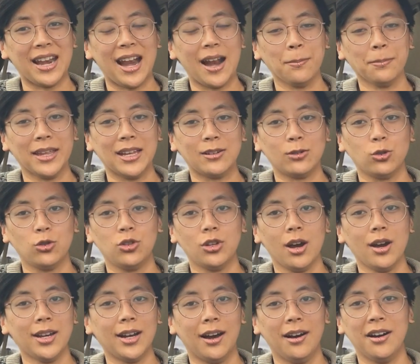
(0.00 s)
And I'm like,
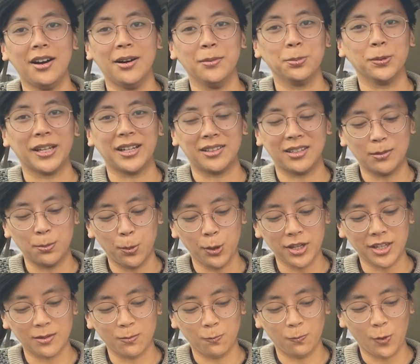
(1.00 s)
shut up. Like, this book
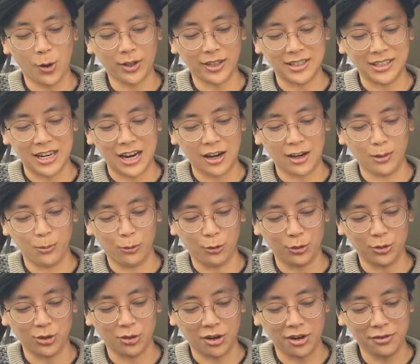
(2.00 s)
is fucking terrible.
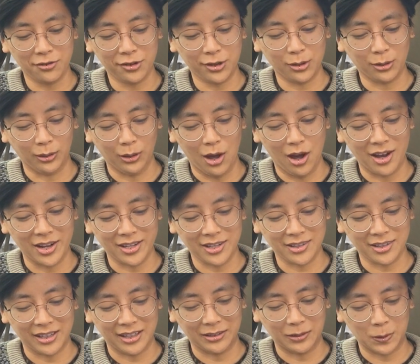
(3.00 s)
Sorry for your loss.
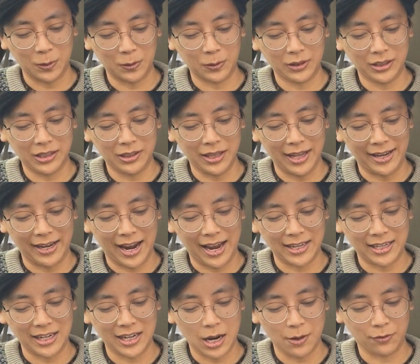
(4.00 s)
Like, literally, like, I
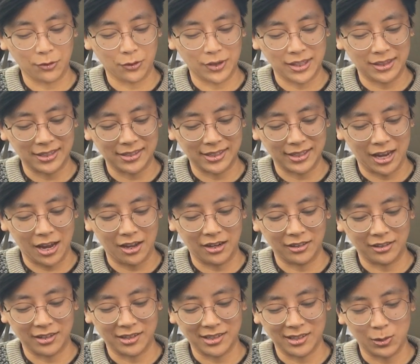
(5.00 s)
can never read this again
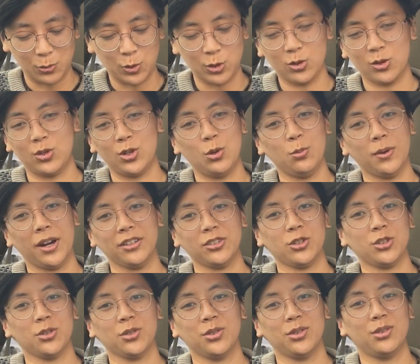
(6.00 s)
because it was too
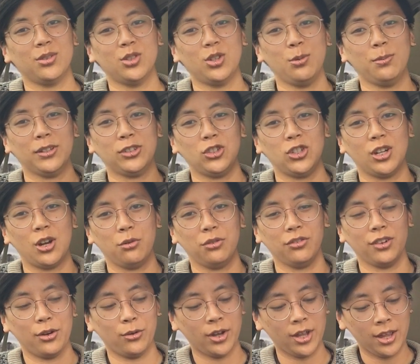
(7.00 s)
much. It's too much to go
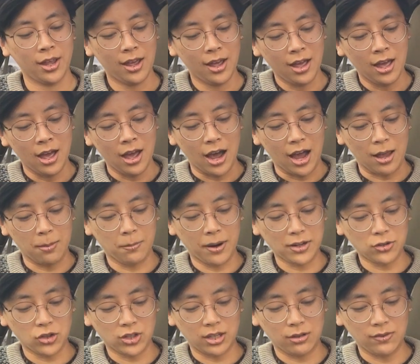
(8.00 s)
through. I
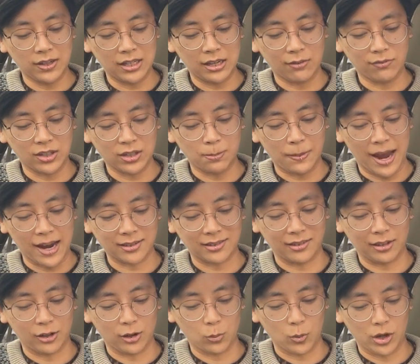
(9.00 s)
might just even give this back to
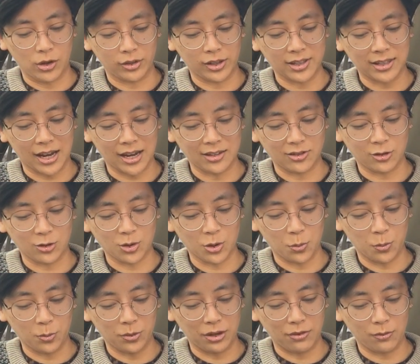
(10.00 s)
the Goodwill because I just
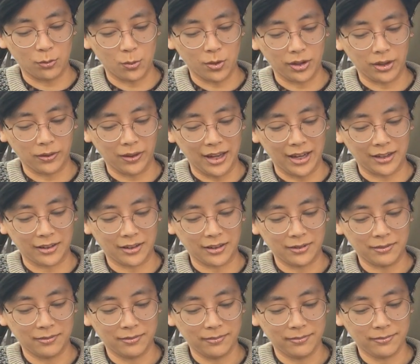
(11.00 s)
don't even want to, like,
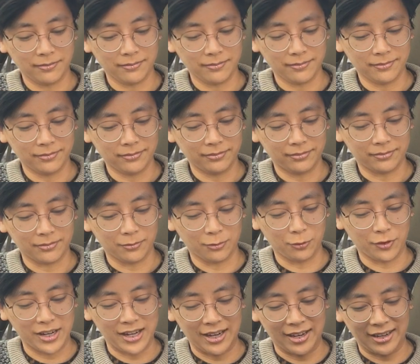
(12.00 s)

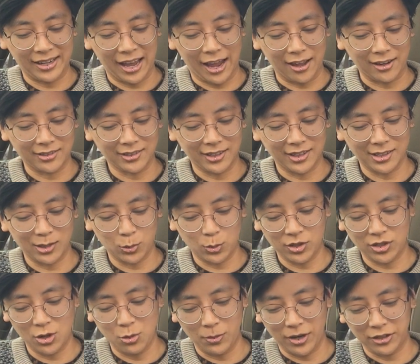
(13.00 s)
read it again because it was
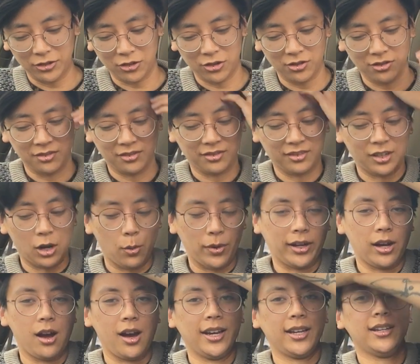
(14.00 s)
too much
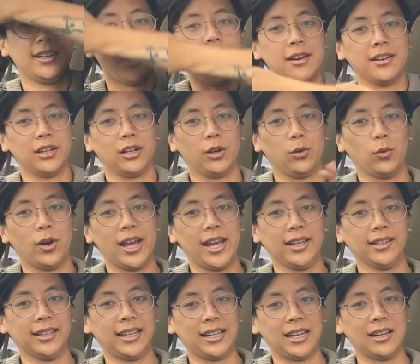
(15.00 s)
going on. Not in a good
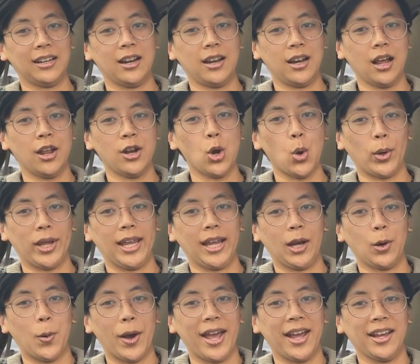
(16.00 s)
way, like, in an
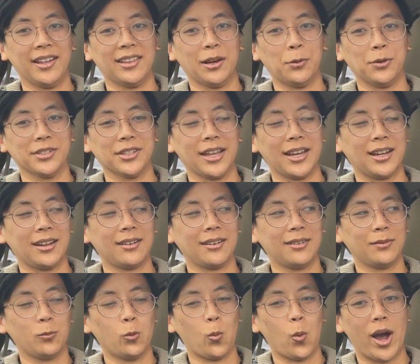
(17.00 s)
annoying way. That was like,
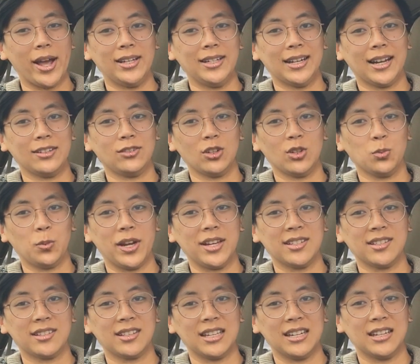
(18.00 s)
why did I just
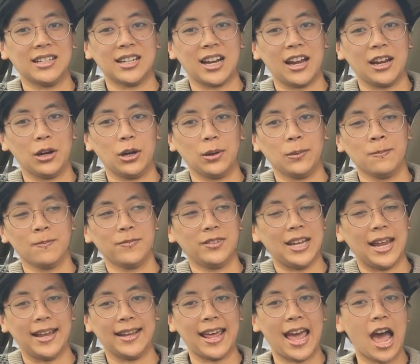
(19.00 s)
waste an entire
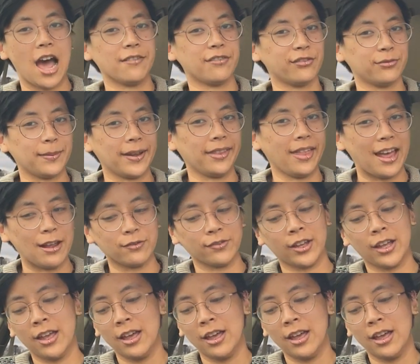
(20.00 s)
day and a half of my life?